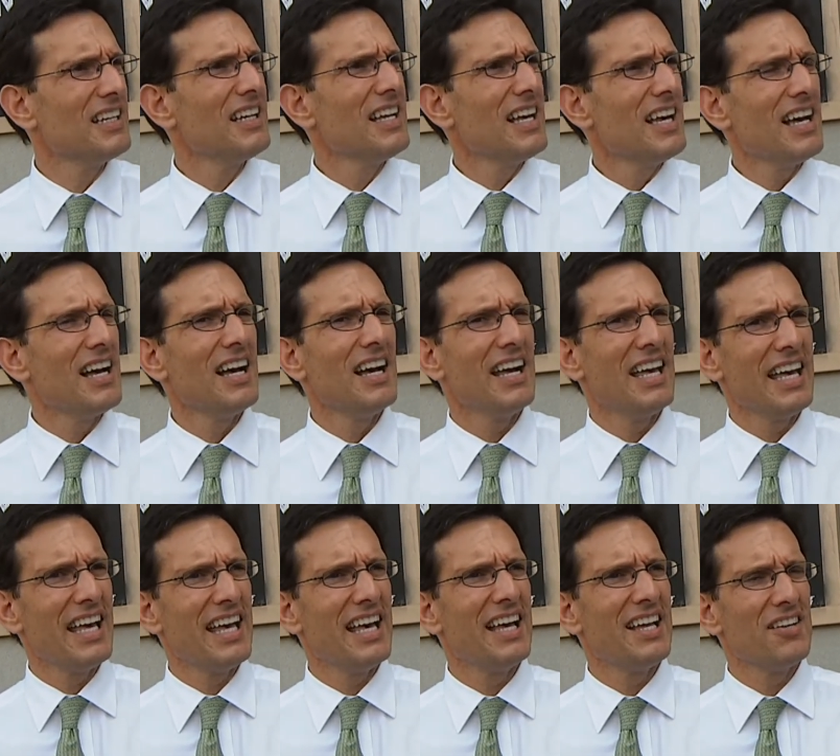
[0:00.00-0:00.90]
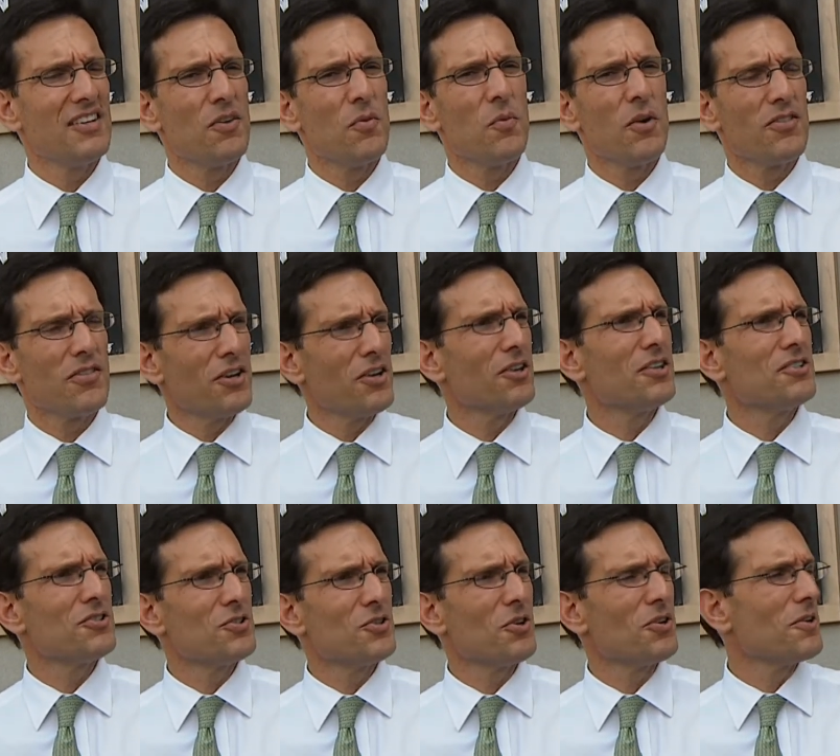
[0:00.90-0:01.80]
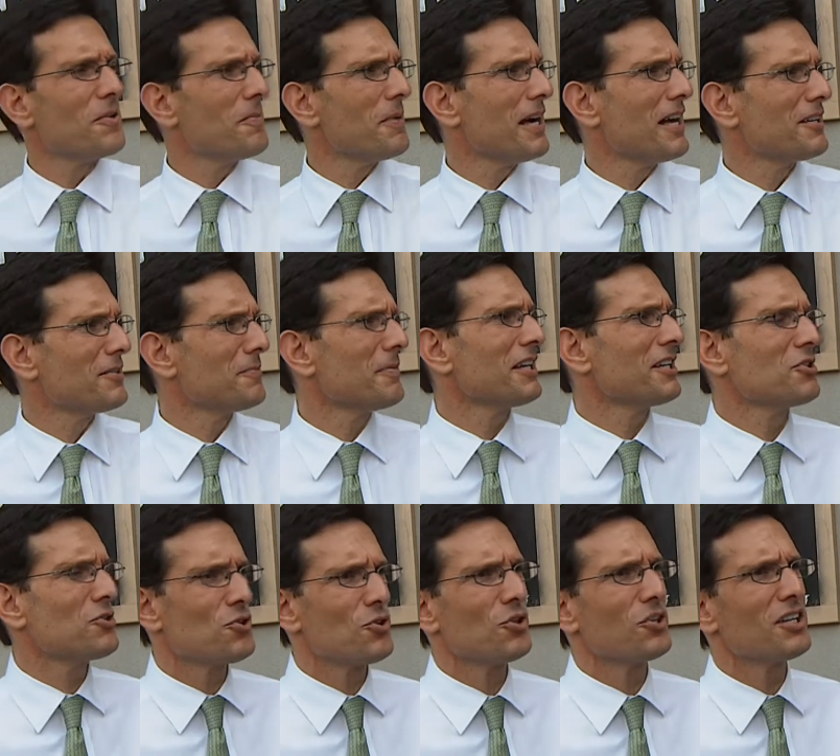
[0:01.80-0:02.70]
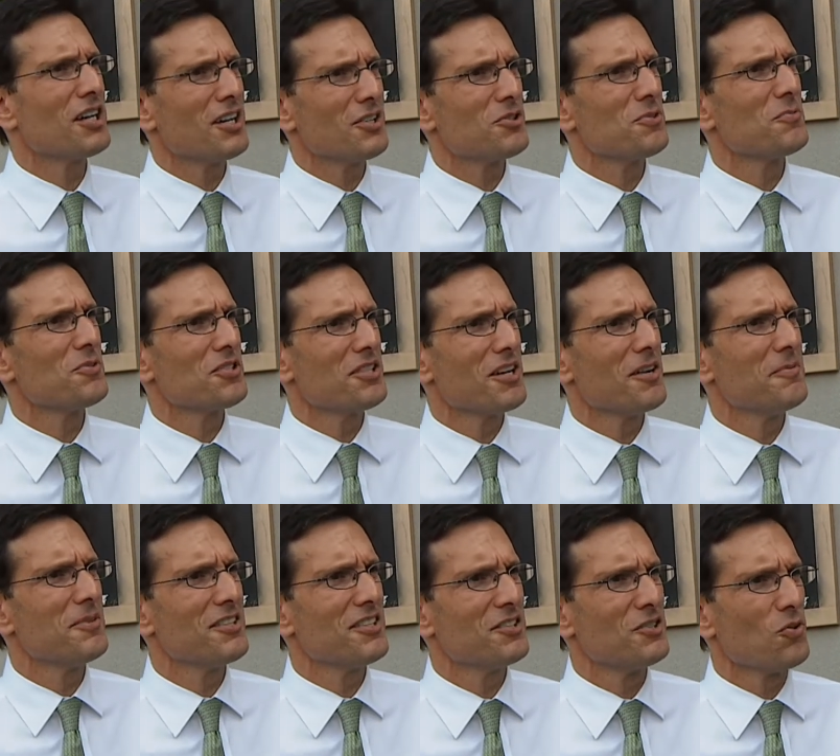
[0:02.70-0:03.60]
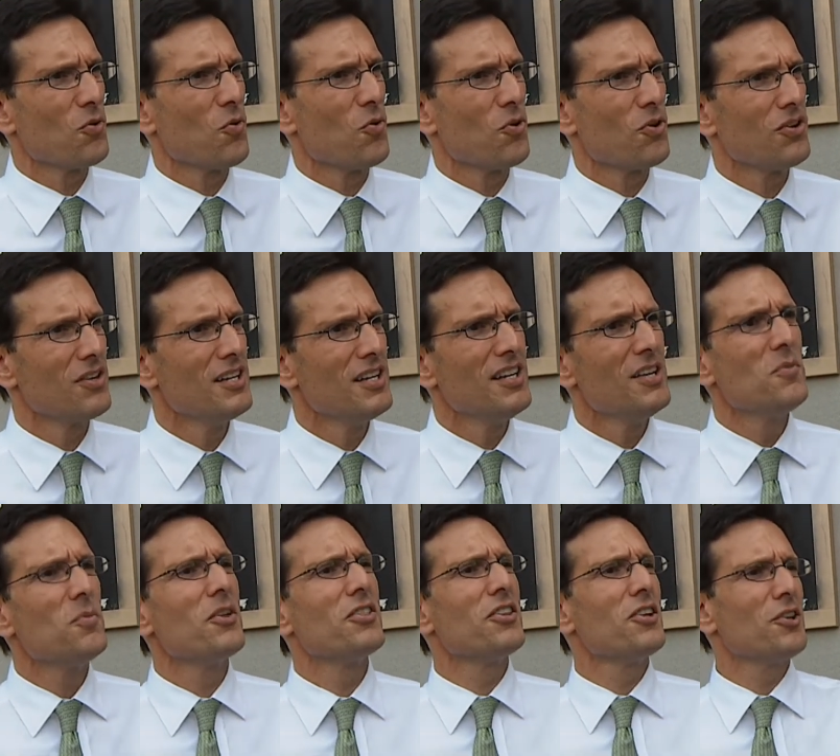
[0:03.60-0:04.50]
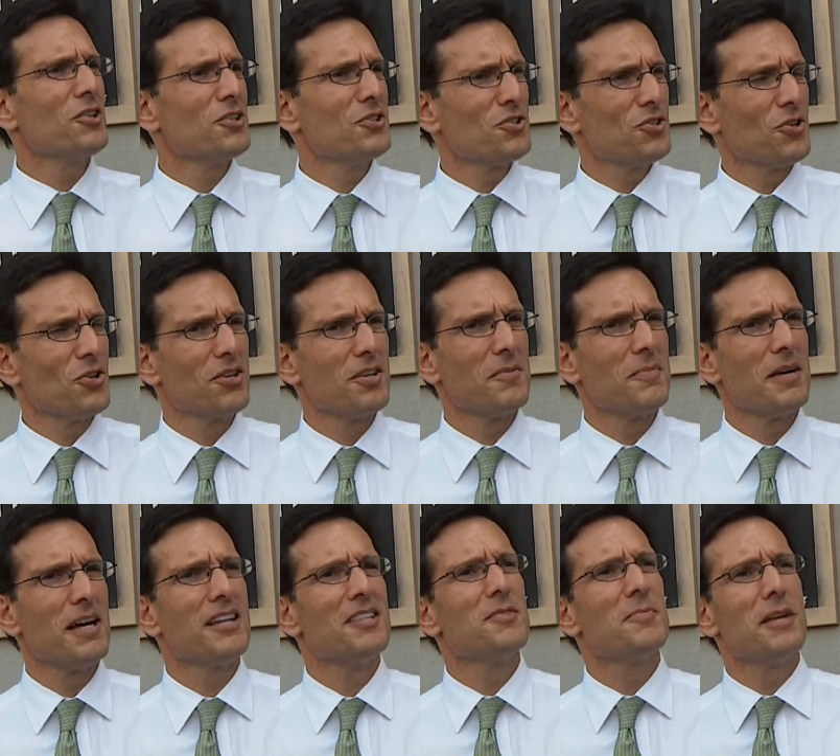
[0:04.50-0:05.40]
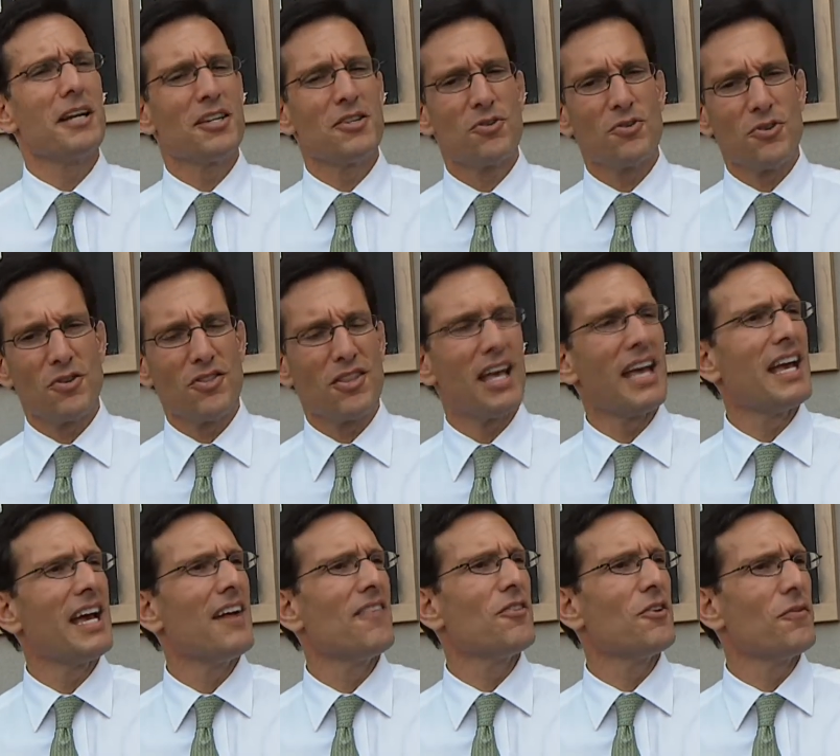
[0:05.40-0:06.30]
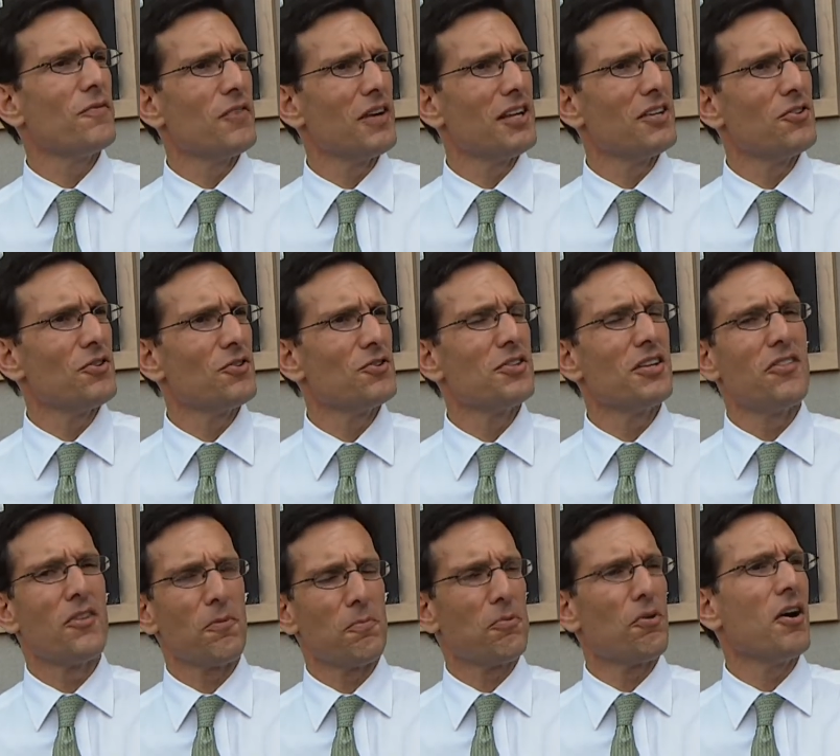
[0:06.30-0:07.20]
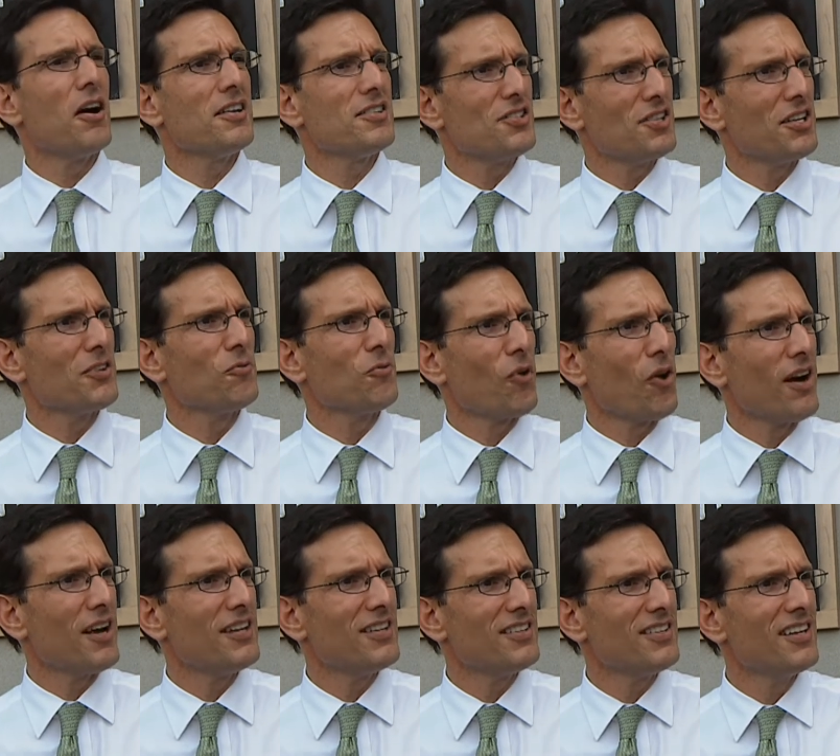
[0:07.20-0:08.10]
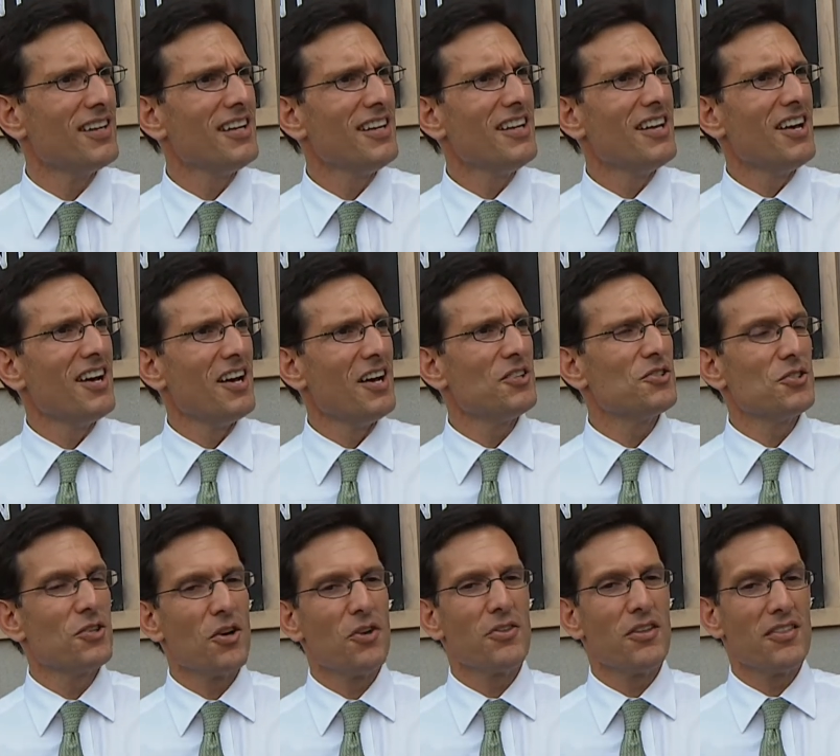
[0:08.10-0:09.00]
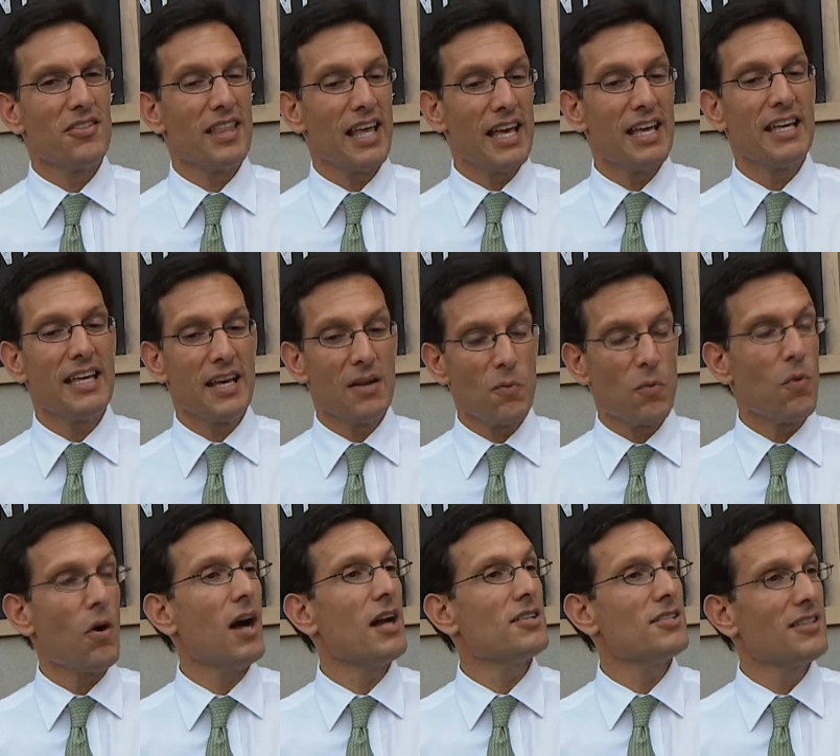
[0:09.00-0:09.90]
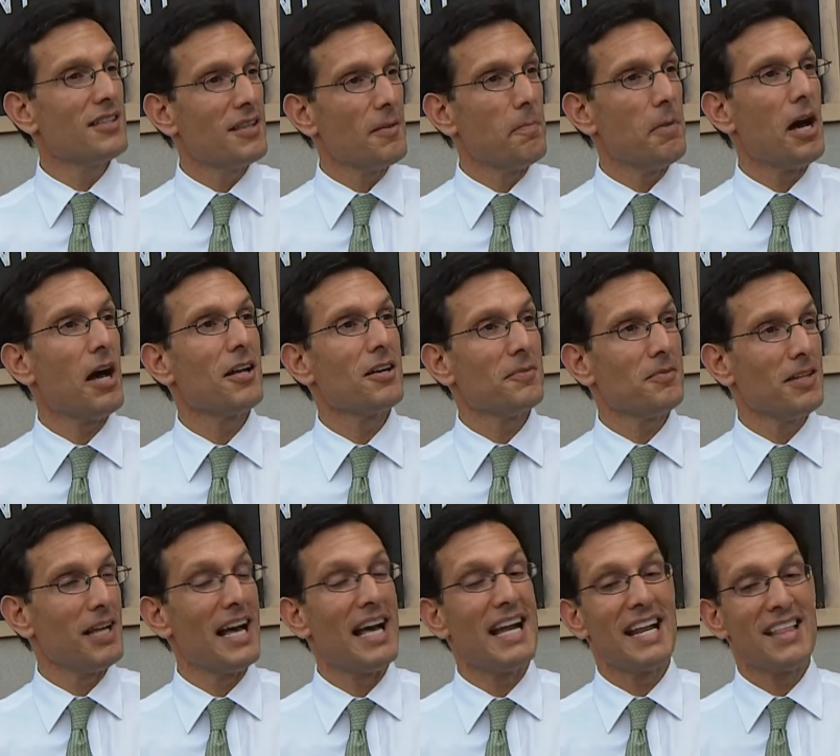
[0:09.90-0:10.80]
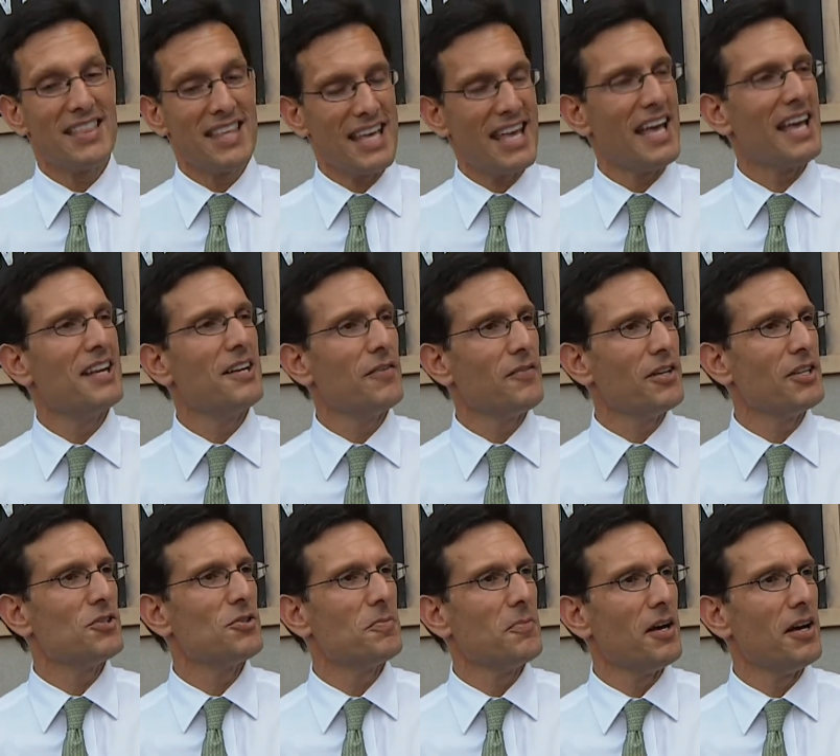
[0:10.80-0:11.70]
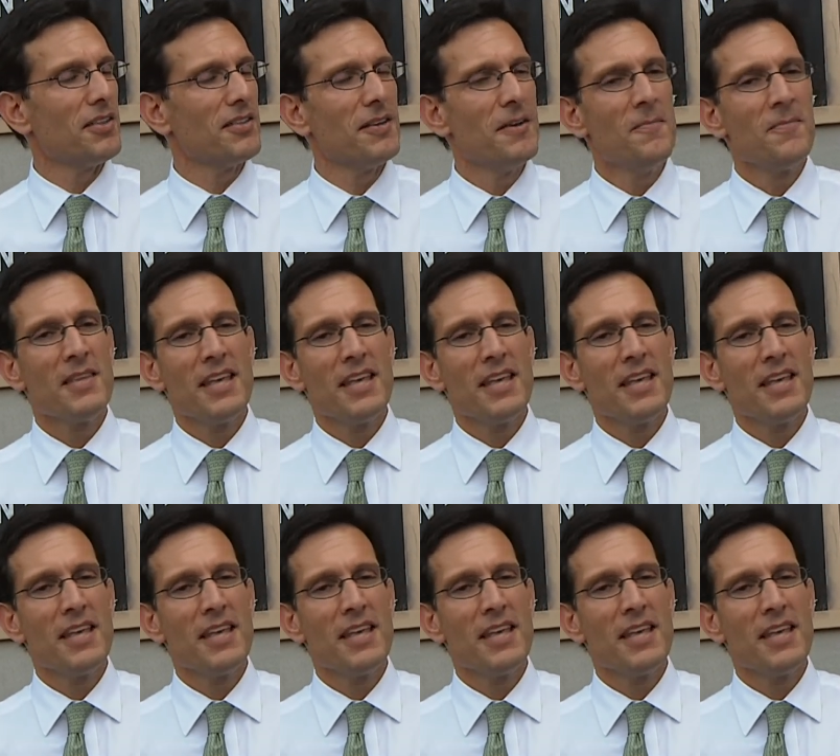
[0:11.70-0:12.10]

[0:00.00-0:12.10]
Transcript: Yeah. Uh, and what they're concerned about is making sure customers come in the door. What they're concerned about is making sure they have their vendors and their pricing right. Uh, so that they can watch the bottom line at the end of each month.